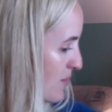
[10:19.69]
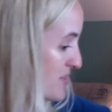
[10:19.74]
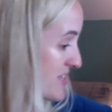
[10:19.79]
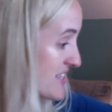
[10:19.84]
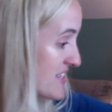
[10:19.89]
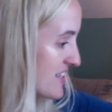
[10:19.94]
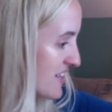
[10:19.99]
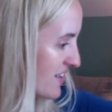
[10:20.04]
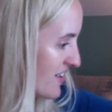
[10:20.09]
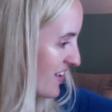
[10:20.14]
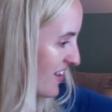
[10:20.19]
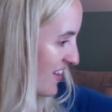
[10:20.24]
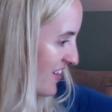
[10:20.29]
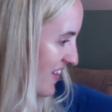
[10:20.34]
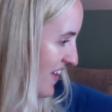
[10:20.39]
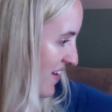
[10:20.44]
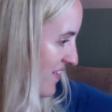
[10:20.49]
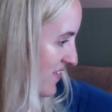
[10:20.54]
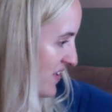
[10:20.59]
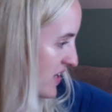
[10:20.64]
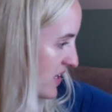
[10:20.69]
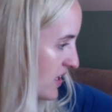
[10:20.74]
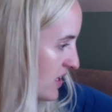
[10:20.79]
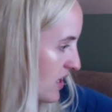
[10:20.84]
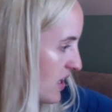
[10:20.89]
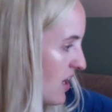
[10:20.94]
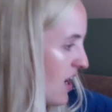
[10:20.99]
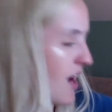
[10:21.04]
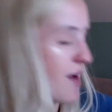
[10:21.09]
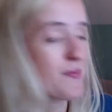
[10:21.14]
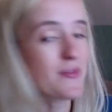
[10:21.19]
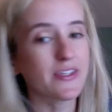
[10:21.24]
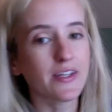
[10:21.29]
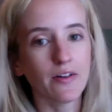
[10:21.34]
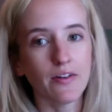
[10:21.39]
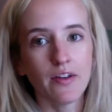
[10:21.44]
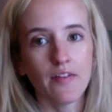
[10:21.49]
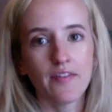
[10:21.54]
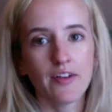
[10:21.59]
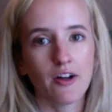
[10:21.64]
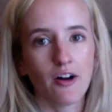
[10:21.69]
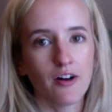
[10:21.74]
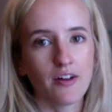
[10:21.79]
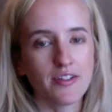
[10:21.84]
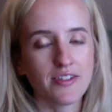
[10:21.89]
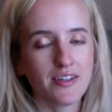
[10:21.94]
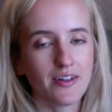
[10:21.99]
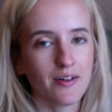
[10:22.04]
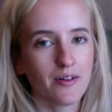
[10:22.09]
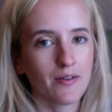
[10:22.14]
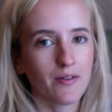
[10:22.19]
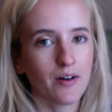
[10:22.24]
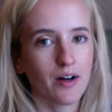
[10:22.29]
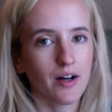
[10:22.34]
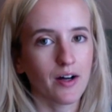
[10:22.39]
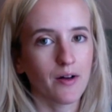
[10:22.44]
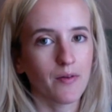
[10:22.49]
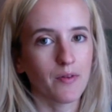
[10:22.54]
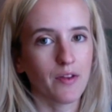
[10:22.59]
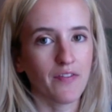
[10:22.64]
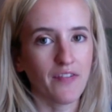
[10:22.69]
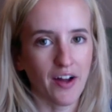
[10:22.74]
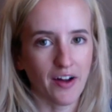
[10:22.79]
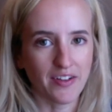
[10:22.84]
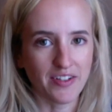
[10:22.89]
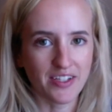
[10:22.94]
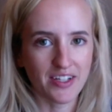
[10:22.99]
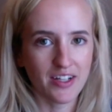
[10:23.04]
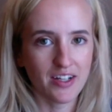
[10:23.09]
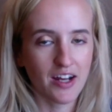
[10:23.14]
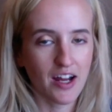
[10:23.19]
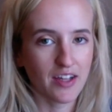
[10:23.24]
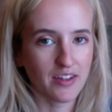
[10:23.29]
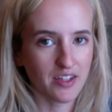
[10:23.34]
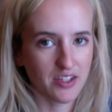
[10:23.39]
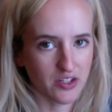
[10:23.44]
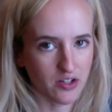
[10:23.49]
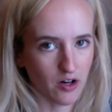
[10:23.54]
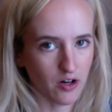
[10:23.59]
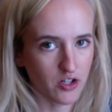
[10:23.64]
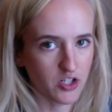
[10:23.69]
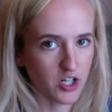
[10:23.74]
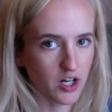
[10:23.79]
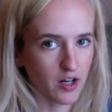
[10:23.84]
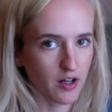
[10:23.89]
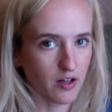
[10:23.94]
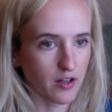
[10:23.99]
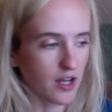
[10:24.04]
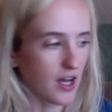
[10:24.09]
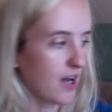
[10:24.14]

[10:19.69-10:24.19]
still loving also the Fountain and the Star Child.